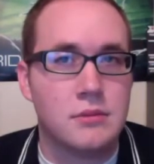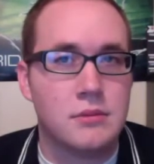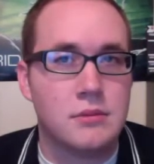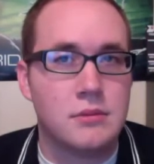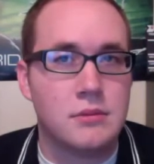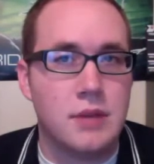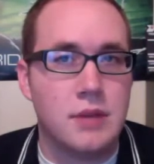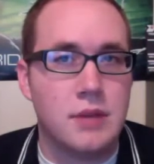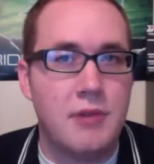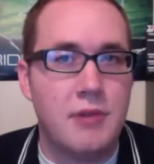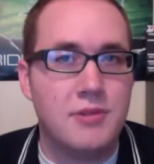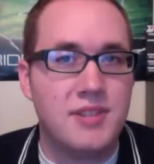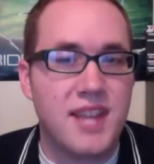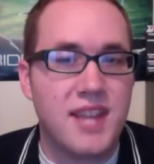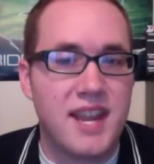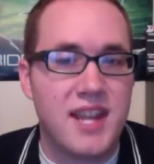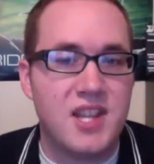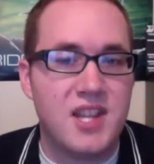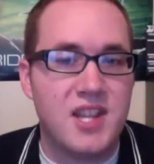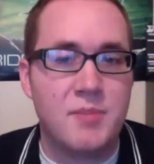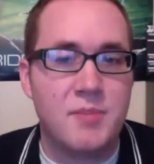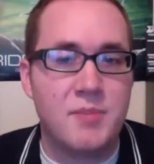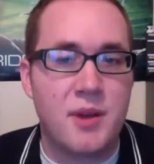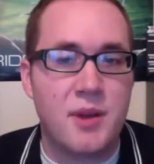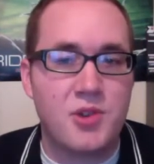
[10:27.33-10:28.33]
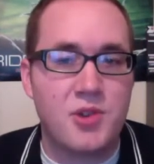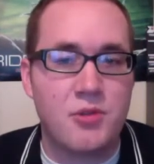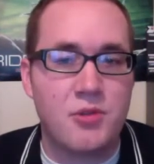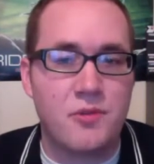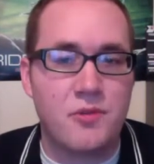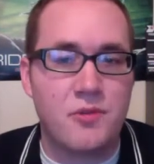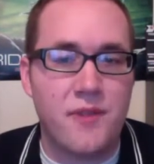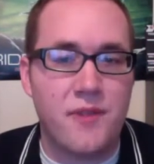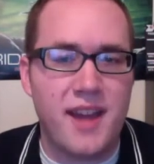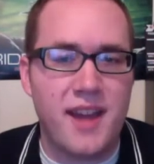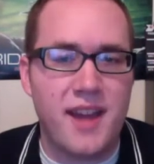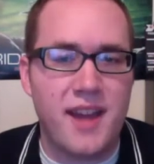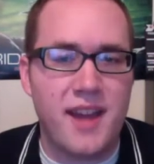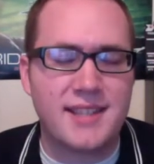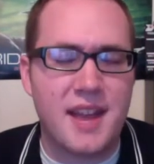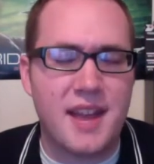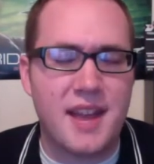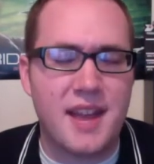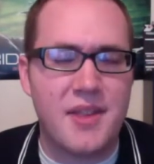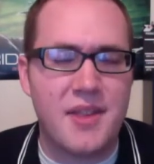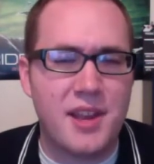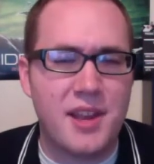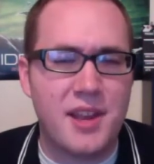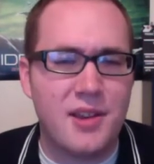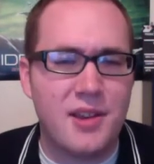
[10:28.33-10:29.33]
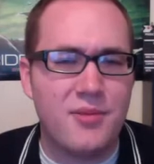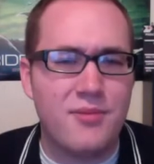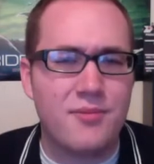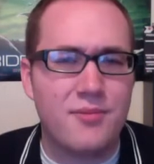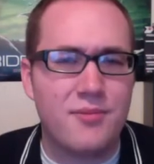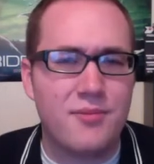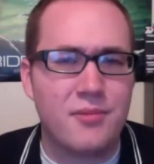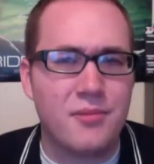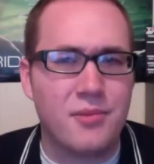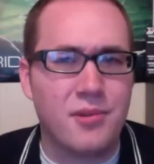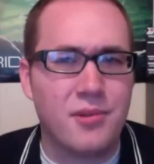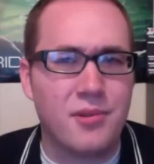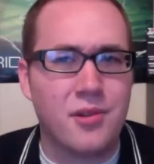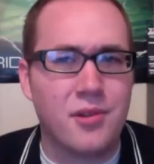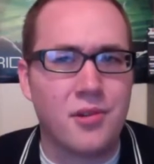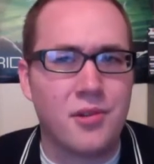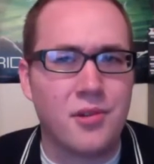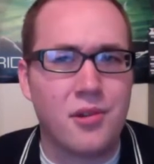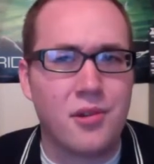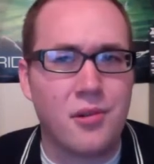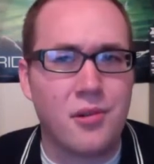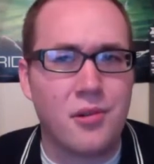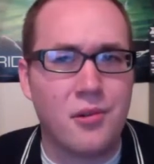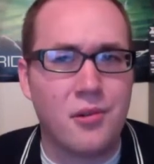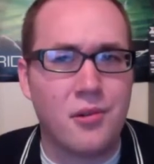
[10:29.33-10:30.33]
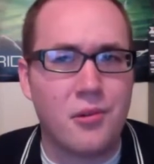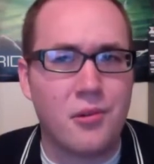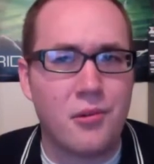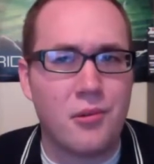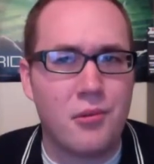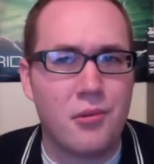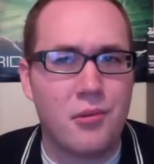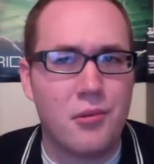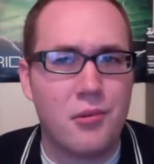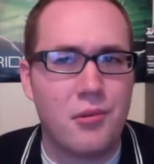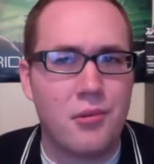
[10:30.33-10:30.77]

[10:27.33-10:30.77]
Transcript: outdated special effects, I think I'm going to go.